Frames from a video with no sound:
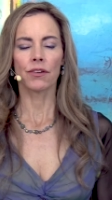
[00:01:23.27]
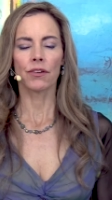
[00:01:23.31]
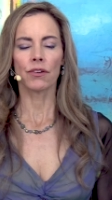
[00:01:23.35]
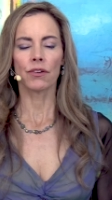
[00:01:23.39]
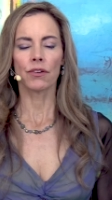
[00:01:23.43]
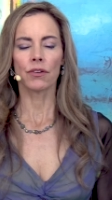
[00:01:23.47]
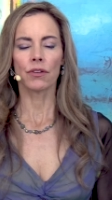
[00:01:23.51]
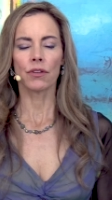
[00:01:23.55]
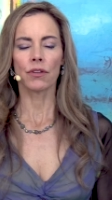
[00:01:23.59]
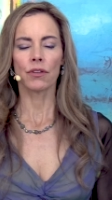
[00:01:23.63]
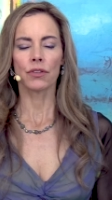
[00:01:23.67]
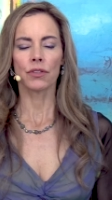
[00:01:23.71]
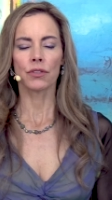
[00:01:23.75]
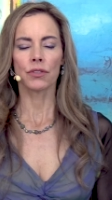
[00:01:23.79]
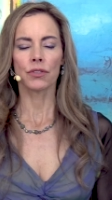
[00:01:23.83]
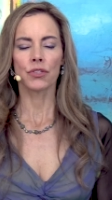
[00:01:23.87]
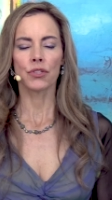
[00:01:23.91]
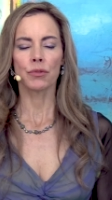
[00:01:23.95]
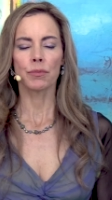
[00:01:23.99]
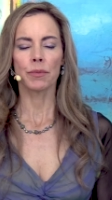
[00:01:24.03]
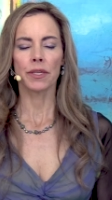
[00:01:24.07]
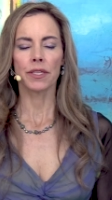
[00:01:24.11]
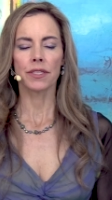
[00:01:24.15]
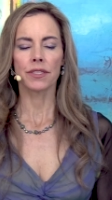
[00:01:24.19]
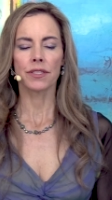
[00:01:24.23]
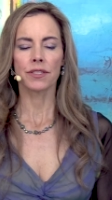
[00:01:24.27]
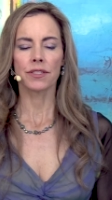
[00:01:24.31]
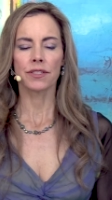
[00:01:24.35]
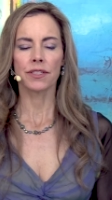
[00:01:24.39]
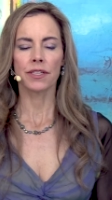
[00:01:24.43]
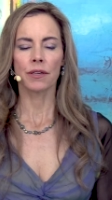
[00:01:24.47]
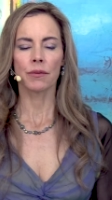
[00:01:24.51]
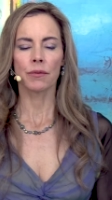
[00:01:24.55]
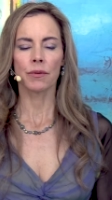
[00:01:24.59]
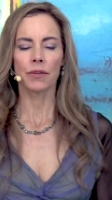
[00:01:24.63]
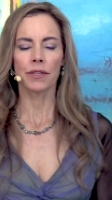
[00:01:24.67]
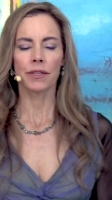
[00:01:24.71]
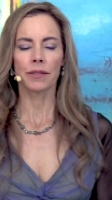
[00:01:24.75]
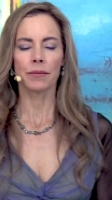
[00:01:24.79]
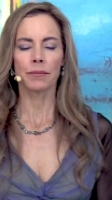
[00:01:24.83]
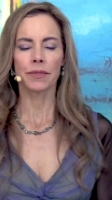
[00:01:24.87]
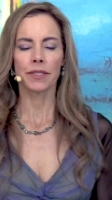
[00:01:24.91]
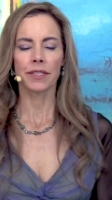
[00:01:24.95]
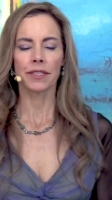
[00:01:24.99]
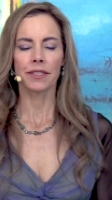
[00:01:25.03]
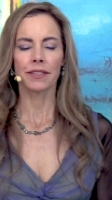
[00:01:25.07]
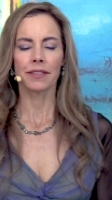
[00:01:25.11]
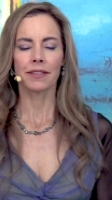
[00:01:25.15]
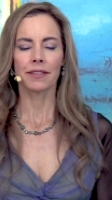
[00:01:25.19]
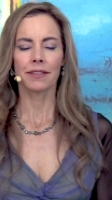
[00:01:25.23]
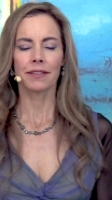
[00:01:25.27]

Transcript: all those spaces that were emptied.